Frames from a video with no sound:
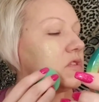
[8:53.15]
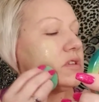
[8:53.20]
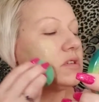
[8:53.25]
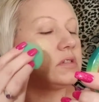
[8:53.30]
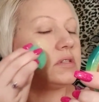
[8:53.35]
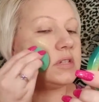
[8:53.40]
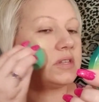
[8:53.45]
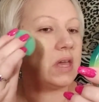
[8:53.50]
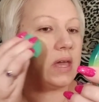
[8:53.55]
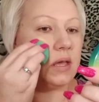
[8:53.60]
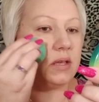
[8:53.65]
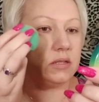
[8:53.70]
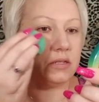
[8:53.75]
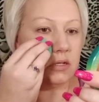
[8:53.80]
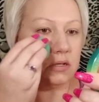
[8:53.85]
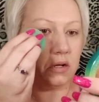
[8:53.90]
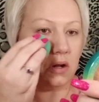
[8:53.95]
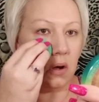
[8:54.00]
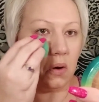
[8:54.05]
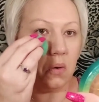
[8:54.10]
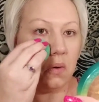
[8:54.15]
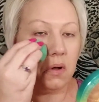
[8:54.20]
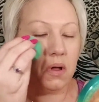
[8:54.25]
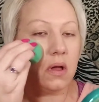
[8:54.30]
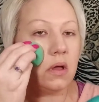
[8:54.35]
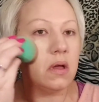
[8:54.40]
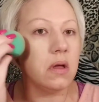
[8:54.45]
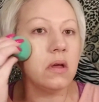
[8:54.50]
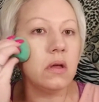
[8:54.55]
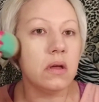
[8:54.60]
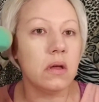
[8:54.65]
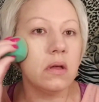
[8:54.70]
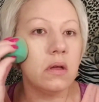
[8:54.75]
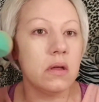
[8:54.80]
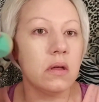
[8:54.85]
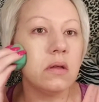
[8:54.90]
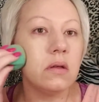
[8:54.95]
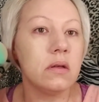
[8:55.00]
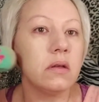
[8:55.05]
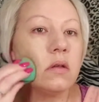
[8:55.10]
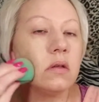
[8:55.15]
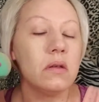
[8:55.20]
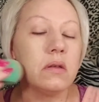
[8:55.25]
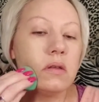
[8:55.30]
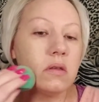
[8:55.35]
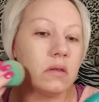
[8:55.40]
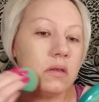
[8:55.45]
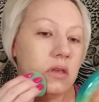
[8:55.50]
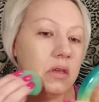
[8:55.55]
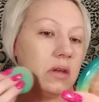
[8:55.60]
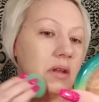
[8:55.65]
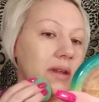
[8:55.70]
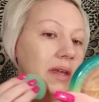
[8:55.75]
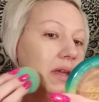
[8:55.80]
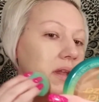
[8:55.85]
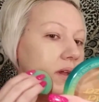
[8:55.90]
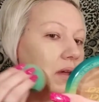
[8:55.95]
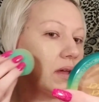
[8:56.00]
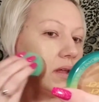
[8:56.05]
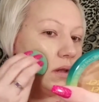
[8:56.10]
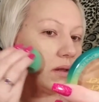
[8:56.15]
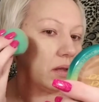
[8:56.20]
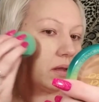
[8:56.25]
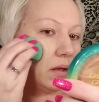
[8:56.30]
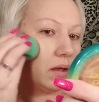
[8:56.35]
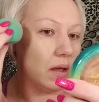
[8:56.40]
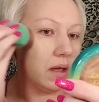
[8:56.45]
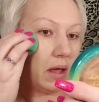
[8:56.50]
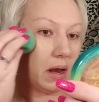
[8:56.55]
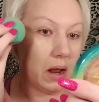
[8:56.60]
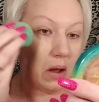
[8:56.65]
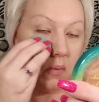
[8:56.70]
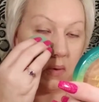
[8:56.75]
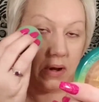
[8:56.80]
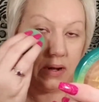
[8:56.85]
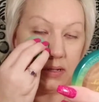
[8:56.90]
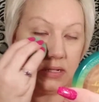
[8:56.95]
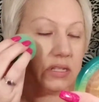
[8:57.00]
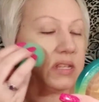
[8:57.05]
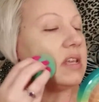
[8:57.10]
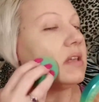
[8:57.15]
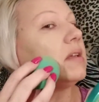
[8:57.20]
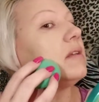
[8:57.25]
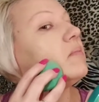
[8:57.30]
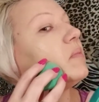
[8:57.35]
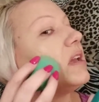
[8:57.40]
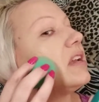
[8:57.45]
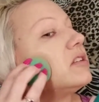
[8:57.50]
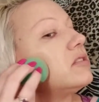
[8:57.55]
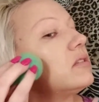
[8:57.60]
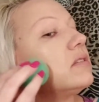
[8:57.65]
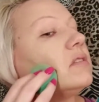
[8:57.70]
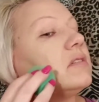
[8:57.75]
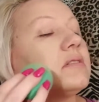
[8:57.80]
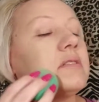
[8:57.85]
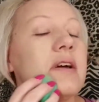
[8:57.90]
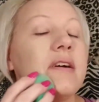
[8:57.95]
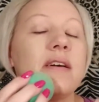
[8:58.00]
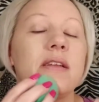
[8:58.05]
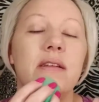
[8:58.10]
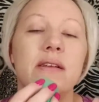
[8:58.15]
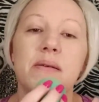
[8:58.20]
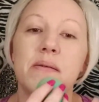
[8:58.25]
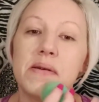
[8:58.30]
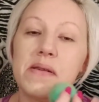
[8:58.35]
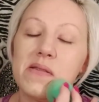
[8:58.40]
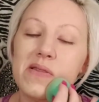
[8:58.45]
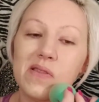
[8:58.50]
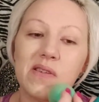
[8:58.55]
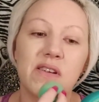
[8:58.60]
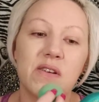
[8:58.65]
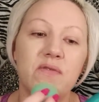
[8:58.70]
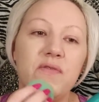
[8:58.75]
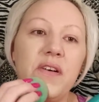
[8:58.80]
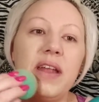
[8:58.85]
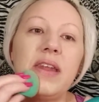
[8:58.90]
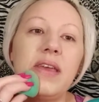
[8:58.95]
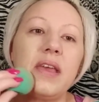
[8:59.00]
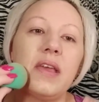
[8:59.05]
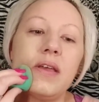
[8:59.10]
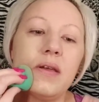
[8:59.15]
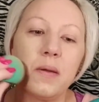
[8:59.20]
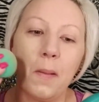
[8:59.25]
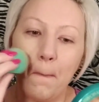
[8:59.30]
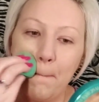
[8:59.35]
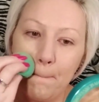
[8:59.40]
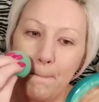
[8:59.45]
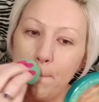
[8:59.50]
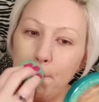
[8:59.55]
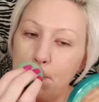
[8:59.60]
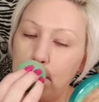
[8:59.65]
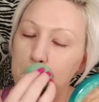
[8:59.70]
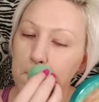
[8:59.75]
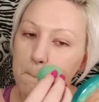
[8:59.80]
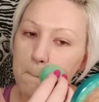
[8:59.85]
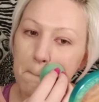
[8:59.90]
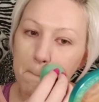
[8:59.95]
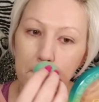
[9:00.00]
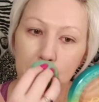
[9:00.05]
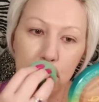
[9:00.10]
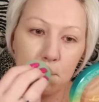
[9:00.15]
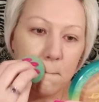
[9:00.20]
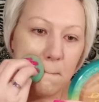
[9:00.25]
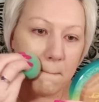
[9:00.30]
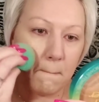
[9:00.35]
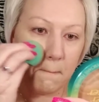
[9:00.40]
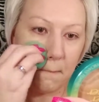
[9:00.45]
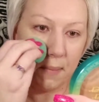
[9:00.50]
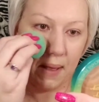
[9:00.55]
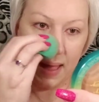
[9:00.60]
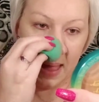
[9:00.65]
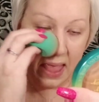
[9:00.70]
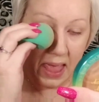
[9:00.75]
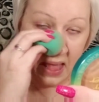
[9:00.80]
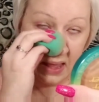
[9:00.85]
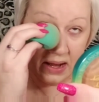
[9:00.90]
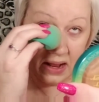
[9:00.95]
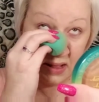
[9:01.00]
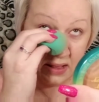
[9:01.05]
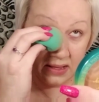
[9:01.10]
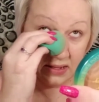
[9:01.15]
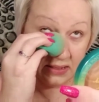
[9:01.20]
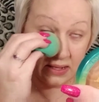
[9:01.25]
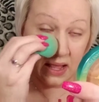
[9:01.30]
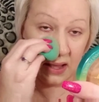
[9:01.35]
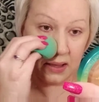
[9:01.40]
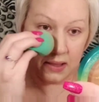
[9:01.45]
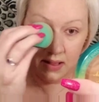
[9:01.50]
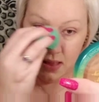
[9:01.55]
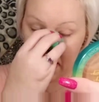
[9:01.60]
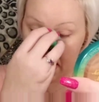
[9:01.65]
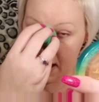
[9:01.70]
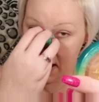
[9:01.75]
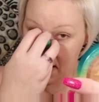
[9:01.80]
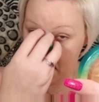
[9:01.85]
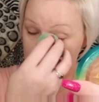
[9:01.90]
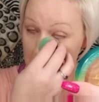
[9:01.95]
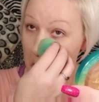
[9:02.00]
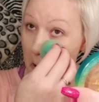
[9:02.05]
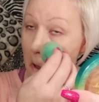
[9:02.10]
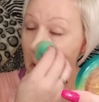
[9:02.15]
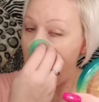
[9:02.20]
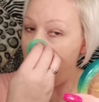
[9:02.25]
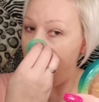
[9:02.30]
Just in case, you know, you need it. And I want to make sure it's not going to look funny by adding a second layer.